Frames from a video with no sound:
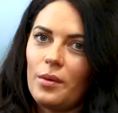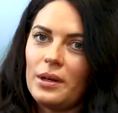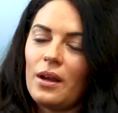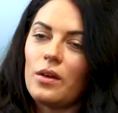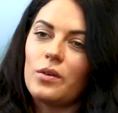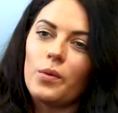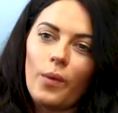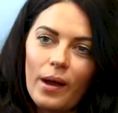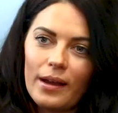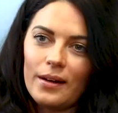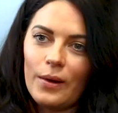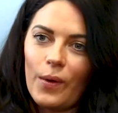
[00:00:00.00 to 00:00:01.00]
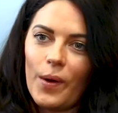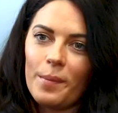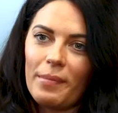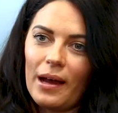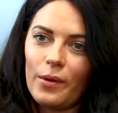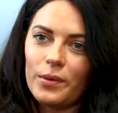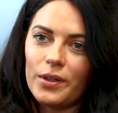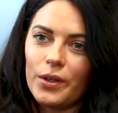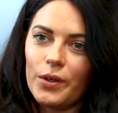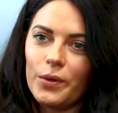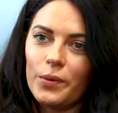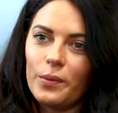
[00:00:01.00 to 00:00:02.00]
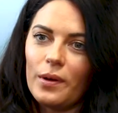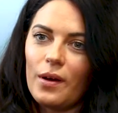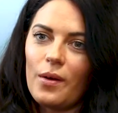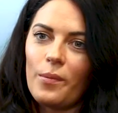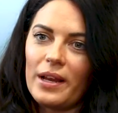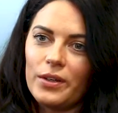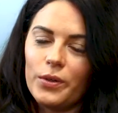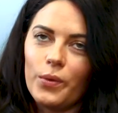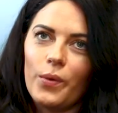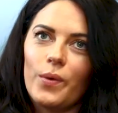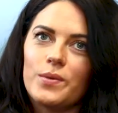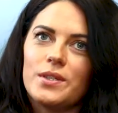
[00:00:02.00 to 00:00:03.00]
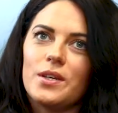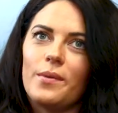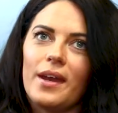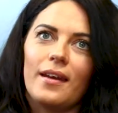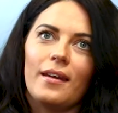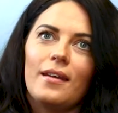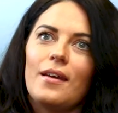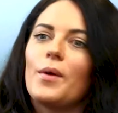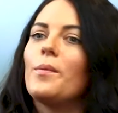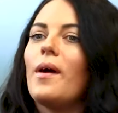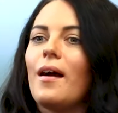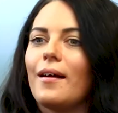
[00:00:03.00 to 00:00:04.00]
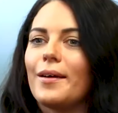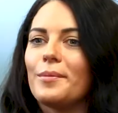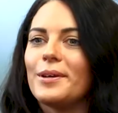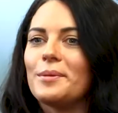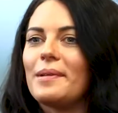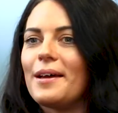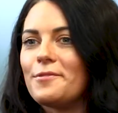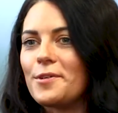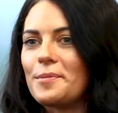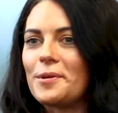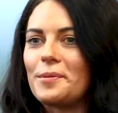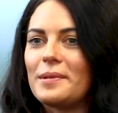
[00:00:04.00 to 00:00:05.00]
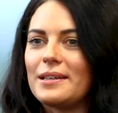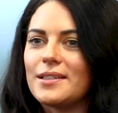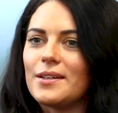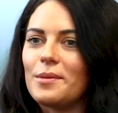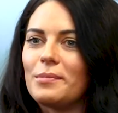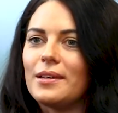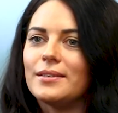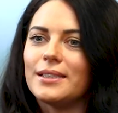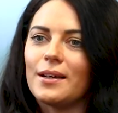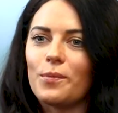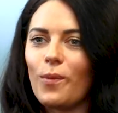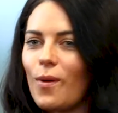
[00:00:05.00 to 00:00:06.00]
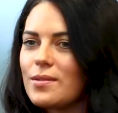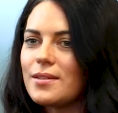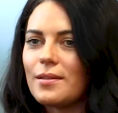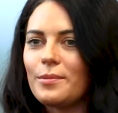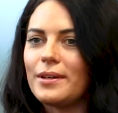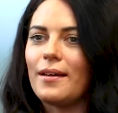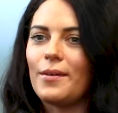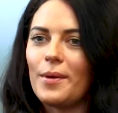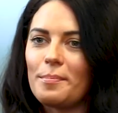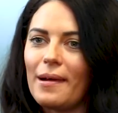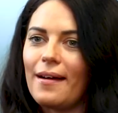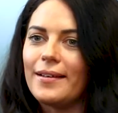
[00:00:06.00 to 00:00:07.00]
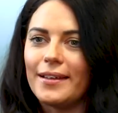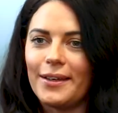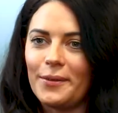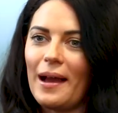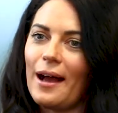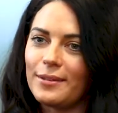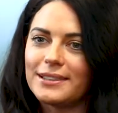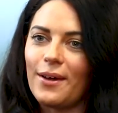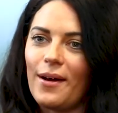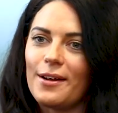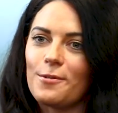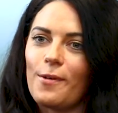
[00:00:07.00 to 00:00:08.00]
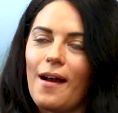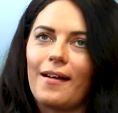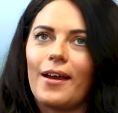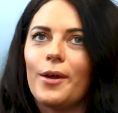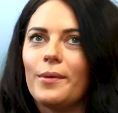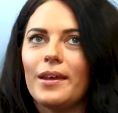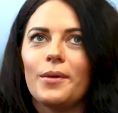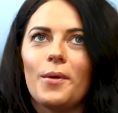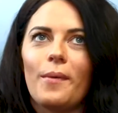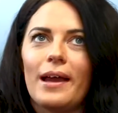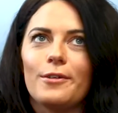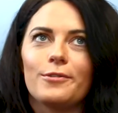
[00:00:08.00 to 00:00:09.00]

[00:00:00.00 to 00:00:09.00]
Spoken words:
Now, we know quite a lot about you when you're doing work and when you're playing football and when you're doing music. What don't we know about you outside of work? Who are you away